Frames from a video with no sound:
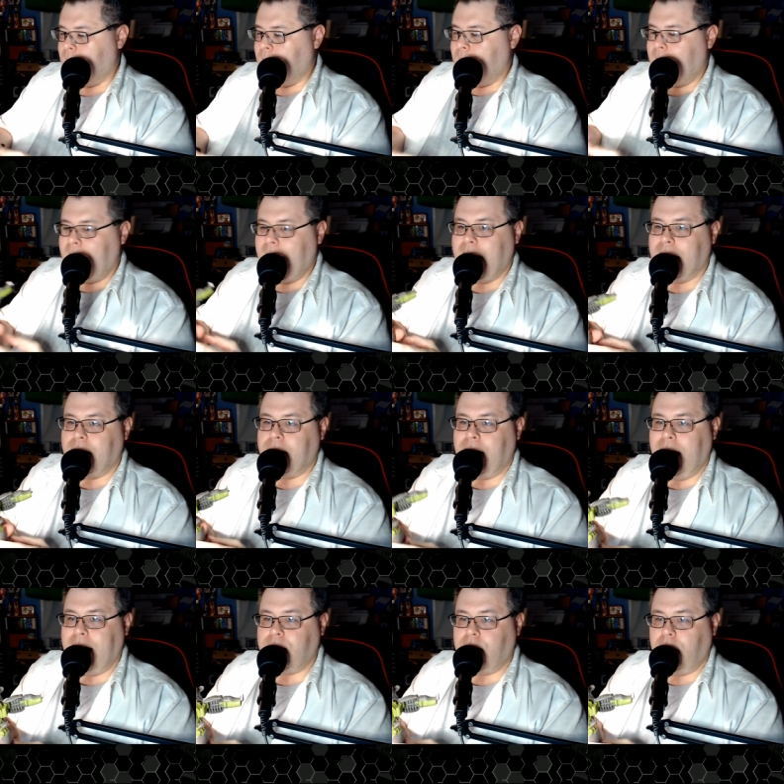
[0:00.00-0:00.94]

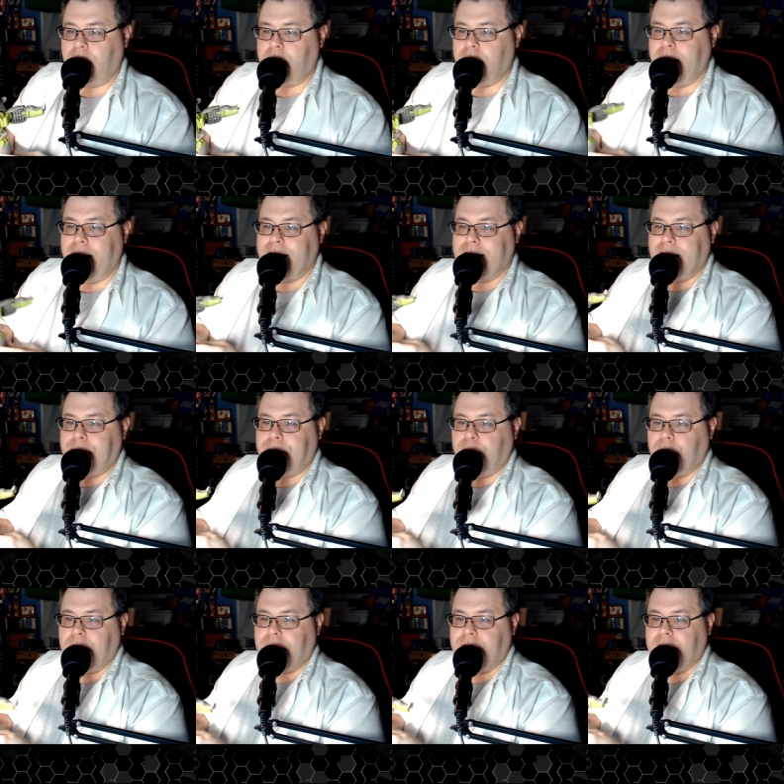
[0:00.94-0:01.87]
And you end up
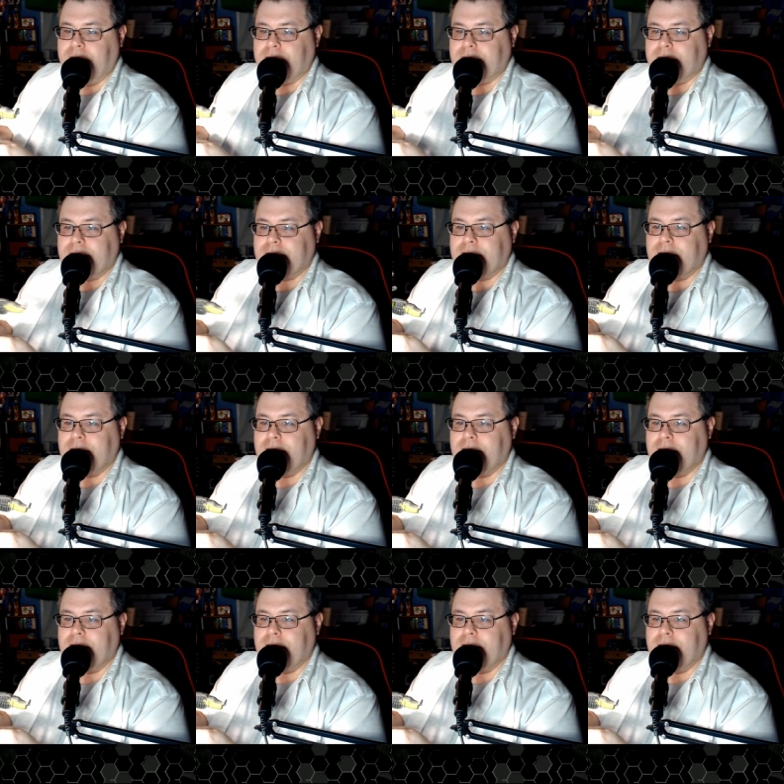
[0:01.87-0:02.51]
with this.